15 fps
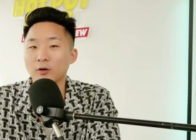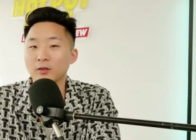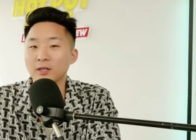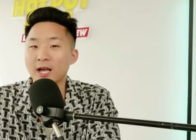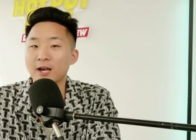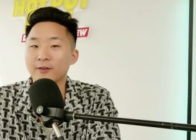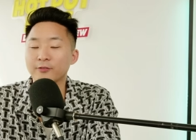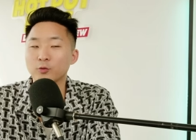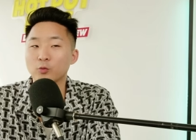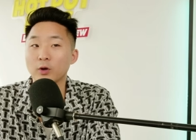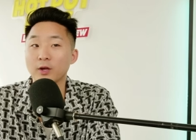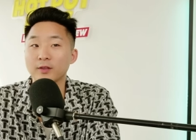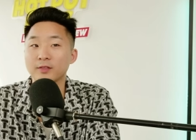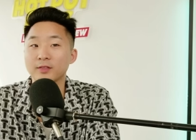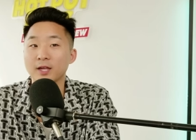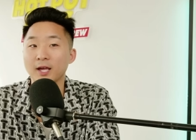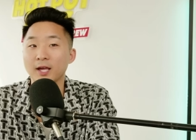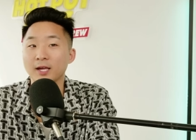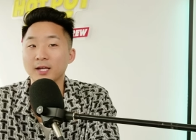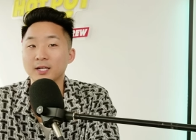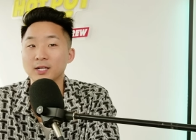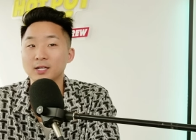left with
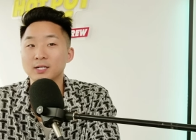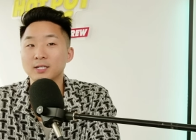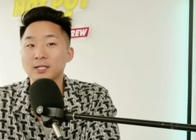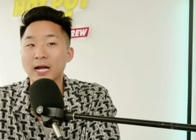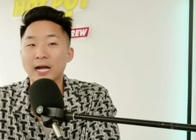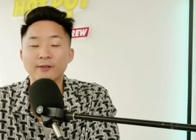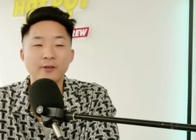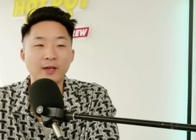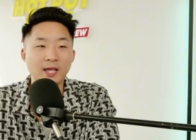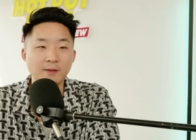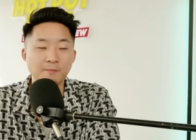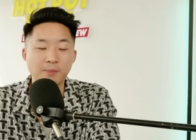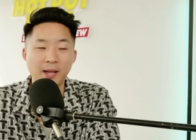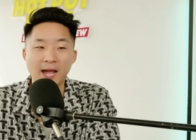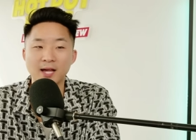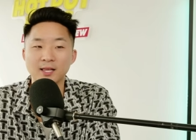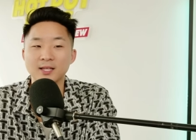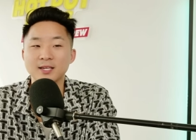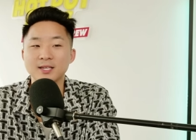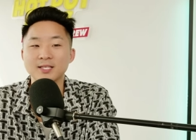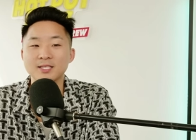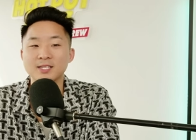a kind of an
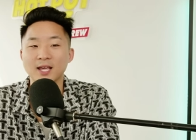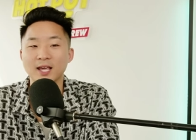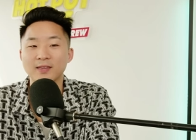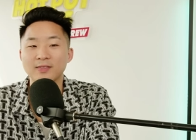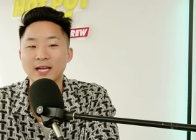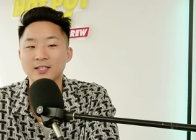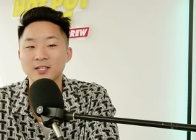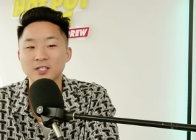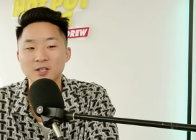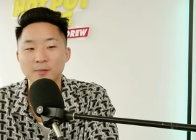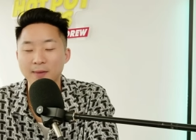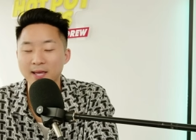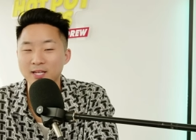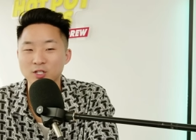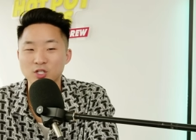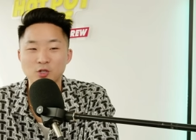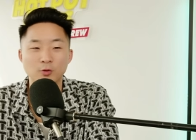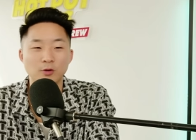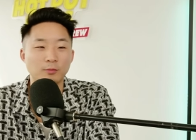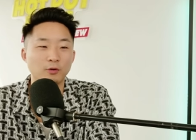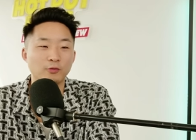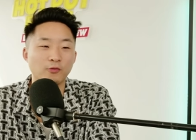imbalance and that doesn't make it
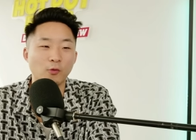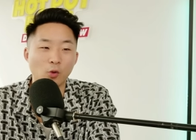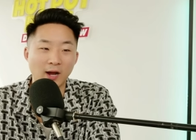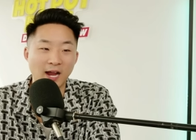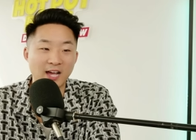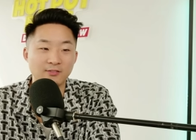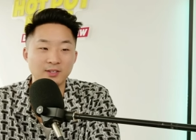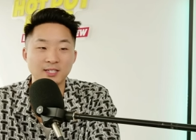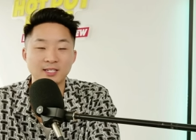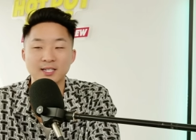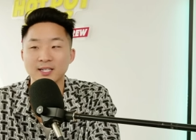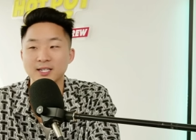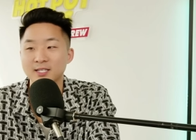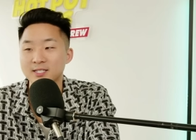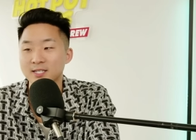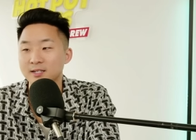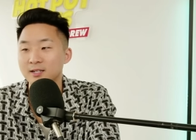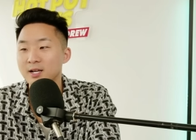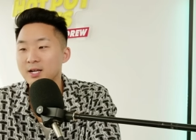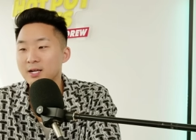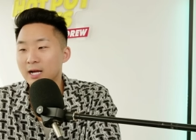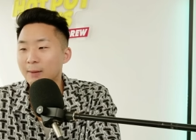suitable for having kids and
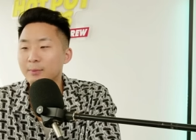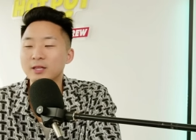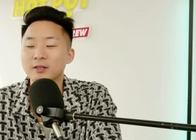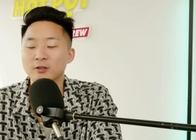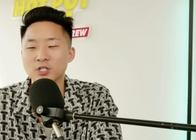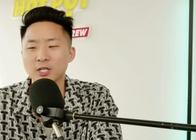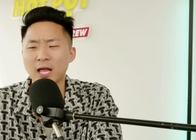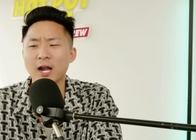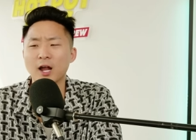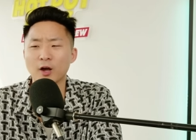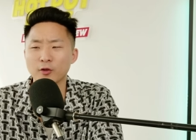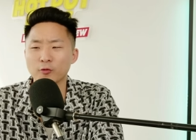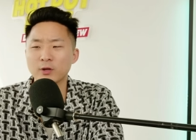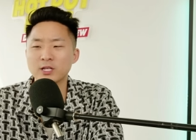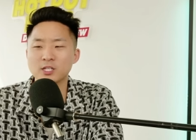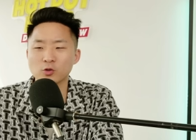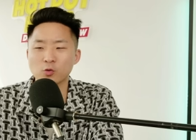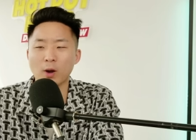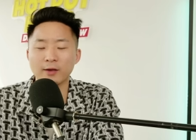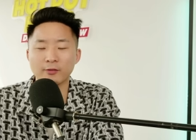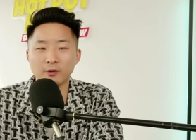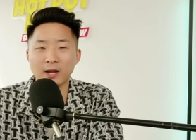i mean there's a lot of other reasons
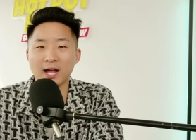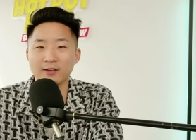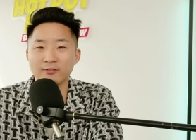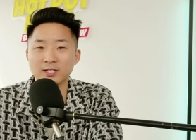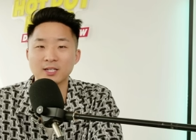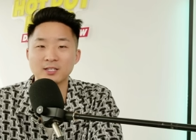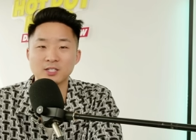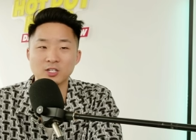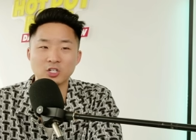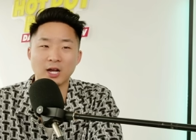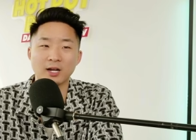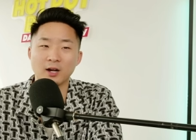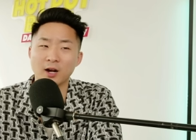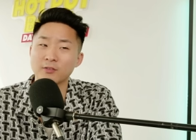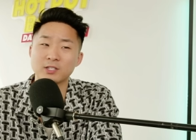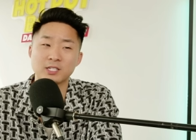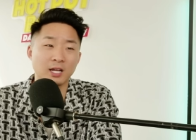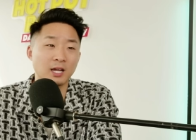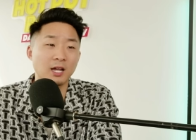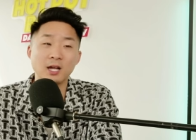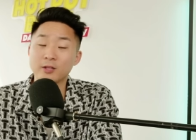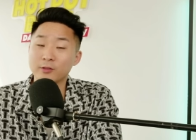why they're not having kids in china
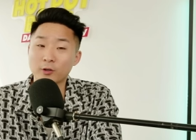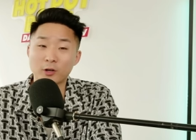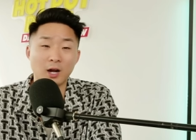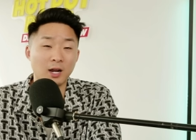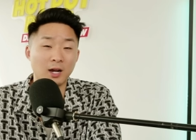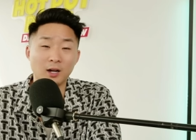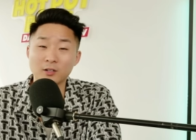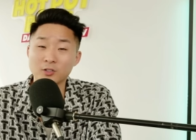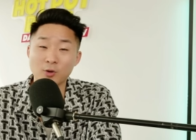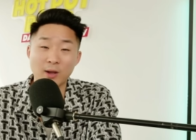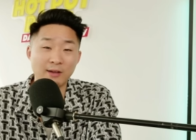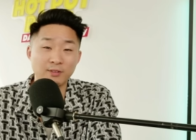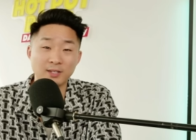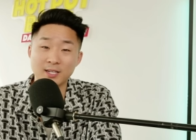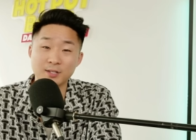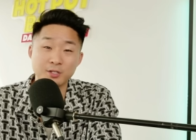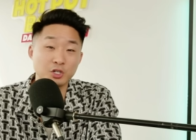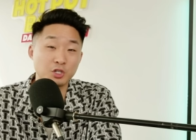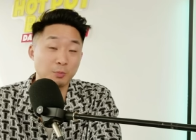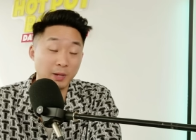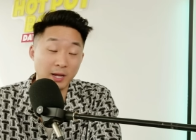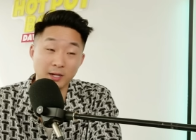obviously they're not also having kids in
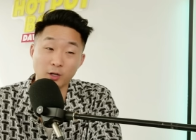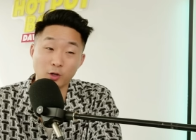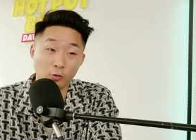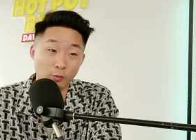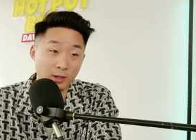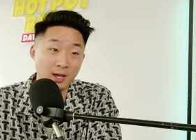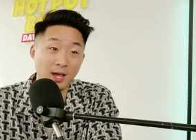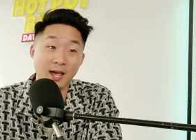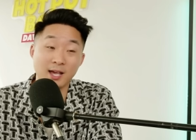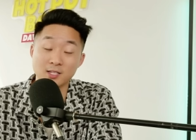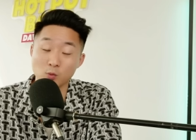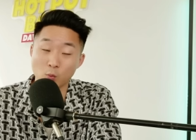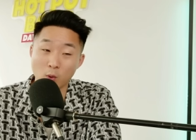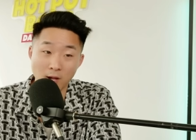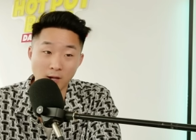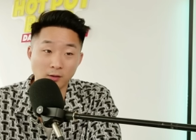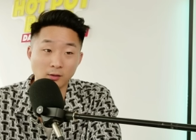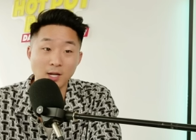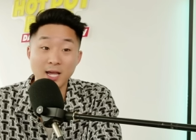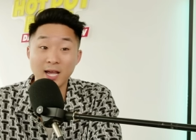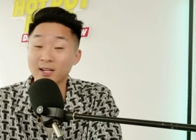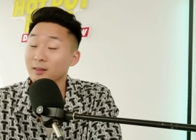japan and korea as well
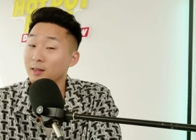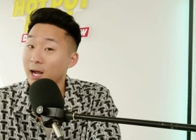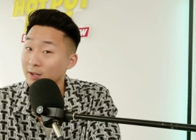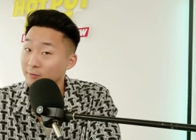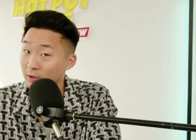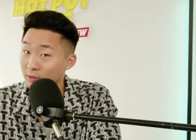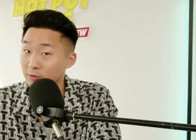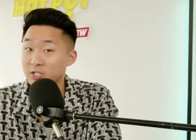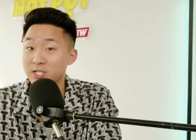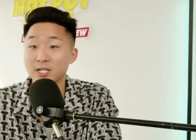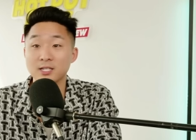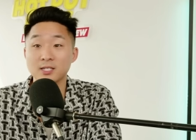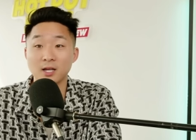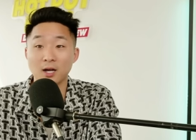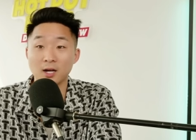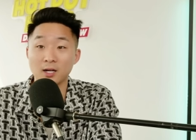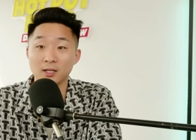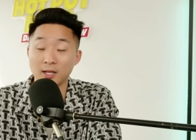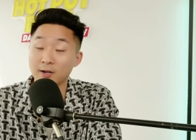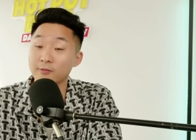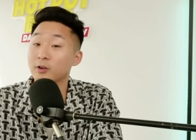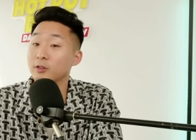and a lot of other cities uh, a
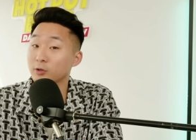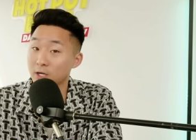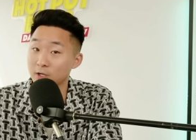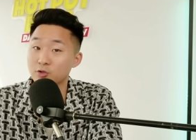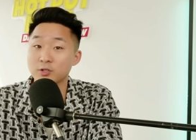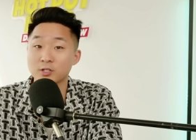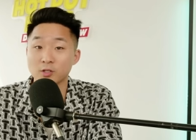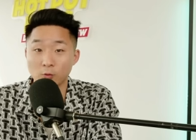lot of other countries in the